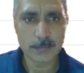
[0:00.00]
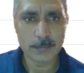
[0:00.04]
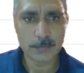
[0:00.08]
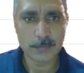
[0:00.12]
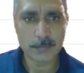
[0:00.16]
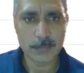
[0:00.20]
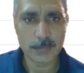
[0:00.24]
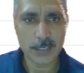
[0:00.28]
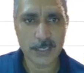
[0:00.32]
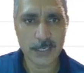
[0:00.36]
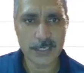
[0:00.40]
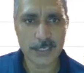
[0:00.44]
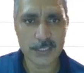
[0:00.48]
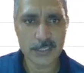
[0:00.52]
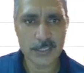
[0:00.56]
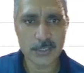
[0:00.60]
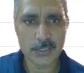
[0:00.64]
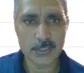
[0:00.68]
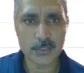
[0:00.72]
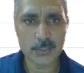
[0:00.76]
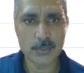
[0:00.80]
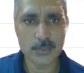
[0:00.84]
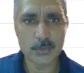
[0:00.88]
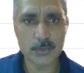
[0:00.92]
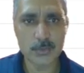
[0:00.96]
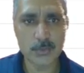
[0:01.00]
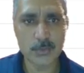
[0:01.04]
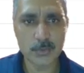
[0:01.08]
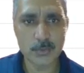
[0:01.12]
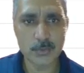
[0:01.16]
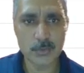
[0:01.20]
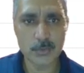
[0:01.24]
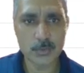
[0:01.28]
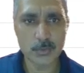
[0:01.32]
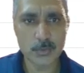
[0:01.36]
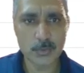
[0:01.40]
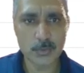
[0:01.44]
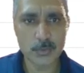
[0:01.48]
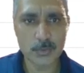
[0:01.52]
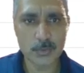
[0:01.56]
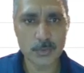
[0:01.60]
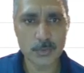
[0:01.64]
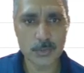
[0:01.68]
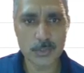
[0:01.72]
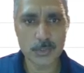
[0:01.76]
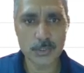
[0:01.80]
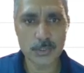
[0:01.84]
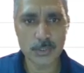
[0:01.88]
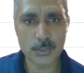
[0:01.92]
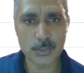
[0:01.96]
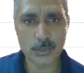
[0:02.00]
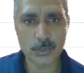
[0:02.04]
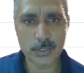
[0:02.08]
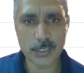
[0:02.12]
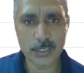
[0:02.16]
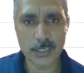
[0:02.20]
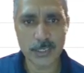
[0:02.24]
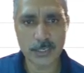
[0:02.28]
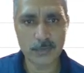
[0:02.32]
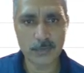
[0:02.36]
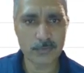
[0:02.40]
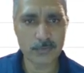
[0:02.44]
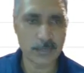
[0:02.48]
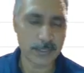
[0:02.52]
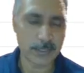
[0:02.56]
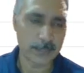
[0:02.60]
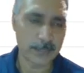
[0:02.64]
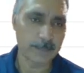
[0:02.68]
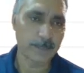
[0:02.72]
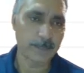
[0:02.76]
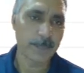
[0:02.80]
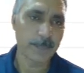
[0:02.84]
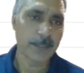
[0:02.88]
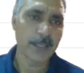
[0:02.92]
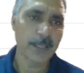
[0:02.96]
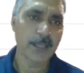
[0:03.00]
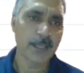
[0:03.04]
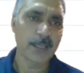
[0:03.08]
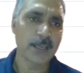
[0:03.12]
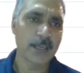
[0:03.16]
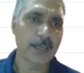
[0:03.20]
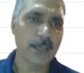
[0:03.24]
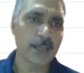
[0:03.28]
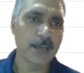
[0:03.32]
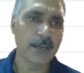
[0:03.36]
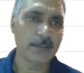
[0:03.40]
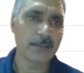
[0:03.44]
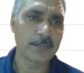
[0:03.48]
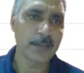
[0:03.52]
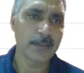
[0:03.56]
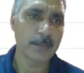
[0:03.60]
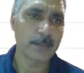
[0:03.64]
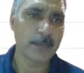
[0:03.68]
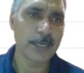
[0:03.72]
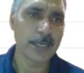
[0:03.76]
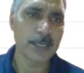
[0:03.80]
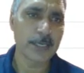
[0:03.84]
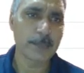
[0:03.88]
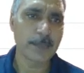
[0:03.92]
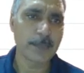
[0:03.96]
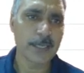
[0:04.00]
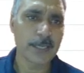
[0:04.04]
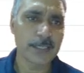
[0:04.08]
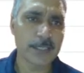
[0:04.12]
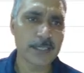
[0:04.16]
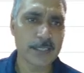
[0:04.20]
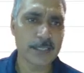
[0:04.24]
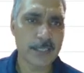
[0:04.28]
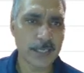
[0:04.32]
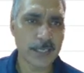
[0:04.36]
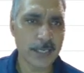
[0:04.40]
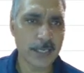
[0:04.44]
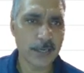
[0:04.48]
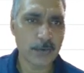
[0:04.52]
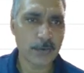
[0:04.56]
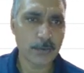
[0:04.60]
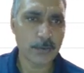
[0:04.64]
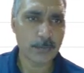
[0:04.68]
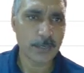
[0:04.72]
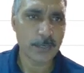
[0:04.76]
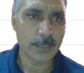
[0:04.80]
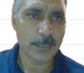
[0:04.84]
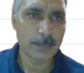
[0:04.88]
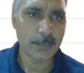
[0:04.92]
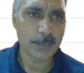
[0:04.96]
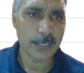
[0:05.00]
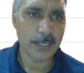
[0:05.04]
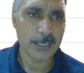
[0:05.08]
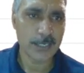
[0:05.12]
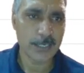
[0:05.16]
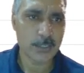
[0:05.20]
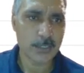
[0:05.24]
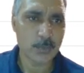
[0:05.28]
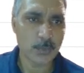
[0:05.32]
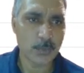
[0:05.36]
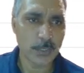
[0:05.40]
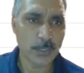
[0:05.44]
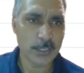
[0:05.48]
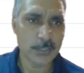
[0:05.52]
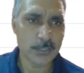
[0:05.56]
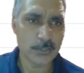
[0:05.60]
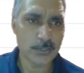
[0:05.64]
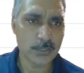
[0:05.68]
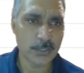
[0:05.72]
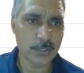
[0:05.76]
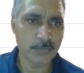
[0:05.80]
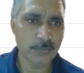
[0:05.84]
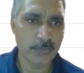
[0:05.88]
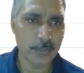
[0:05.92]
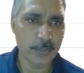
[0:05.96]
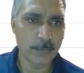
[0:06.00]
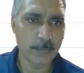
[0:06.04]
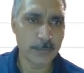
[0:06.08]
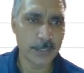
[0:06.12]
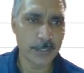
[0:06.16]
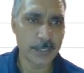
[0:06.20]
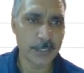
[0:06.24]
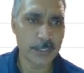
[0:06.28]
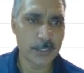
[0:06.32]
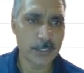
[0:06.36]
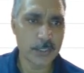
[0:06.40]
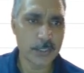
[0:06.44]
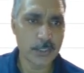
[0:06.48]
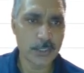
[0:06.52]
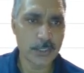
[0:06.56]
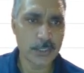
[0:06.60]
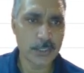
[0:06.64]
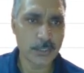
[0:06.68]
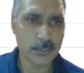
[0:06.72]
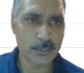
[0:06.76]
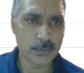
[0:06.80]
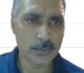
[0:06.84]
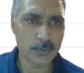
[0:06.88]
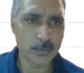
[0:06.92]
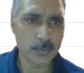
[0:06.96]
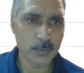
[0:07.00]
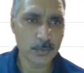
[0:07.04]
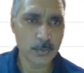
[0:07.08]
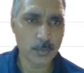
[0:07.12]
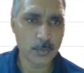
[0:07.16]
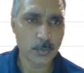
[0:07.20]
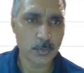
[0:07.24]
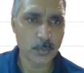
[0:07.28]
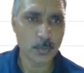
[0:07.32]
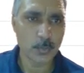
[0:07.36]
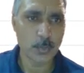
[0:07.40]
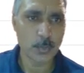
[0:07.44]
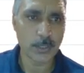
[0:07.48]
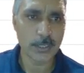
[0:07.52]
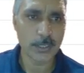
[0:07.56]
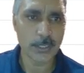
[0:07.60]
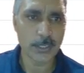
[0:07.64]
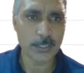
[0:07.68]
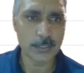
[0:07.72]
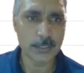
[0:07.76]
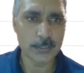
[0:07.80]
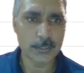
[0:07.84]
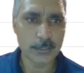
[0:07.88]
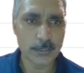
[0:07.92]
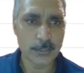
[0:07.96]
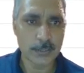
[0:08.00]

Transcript: minus 2, 0 and 1. Now we are multiplying the second row by minus 1. So it will be 0, 1,